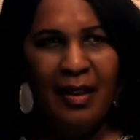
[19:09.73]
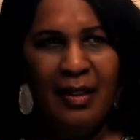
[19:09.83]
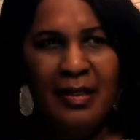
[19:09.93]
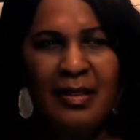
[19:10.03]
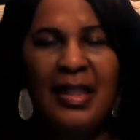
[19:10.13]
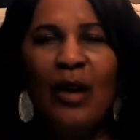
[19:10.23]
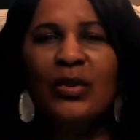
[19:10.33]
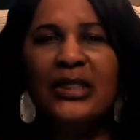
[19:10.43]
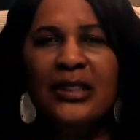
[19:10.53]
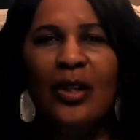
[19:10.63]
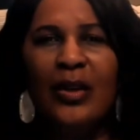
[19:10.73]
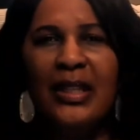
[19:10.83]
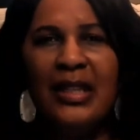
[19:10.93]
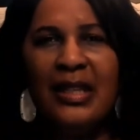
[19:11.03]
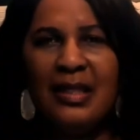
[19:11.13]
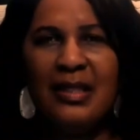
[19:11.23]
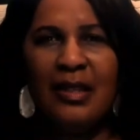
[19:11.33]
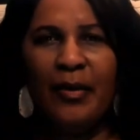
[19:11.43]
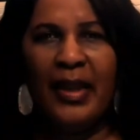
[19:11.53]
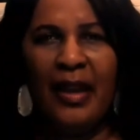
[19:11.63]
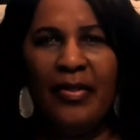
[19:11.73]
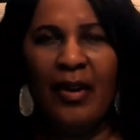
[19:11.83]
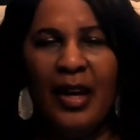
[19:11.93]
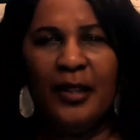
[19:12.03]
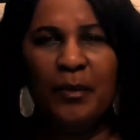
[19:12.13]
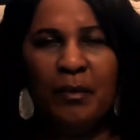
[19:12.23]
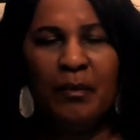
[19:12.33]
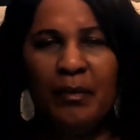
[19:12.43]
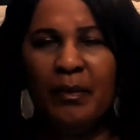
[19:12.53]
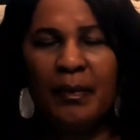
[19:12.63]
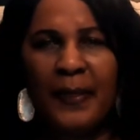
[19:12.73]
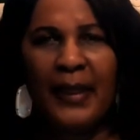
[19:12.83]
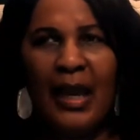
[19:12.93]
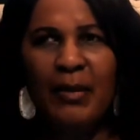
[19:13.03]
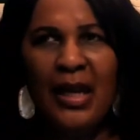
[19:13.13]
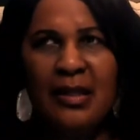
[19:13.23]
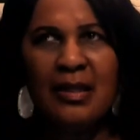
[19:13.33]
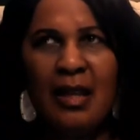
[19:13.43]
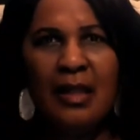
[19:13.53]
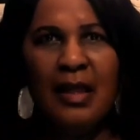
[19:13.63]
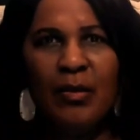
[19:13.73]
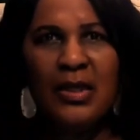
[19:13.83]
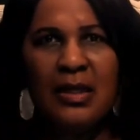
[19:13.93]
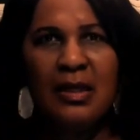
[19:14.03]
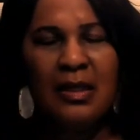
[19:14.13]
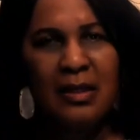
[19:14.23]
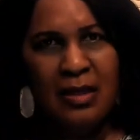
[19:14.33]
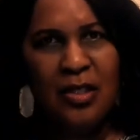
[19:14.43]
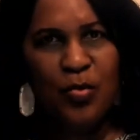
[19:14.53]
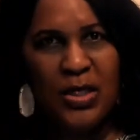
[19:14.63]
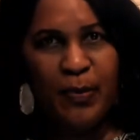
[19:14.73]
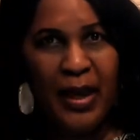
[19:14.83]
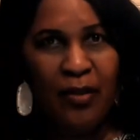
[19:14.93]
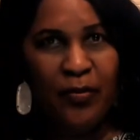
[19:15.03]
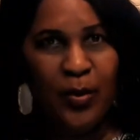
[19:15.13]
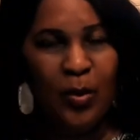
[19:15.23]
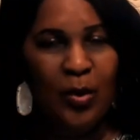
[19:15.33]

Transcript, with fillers: That was so unnecessary, I thought. I mean, I just thought that was disrespectful.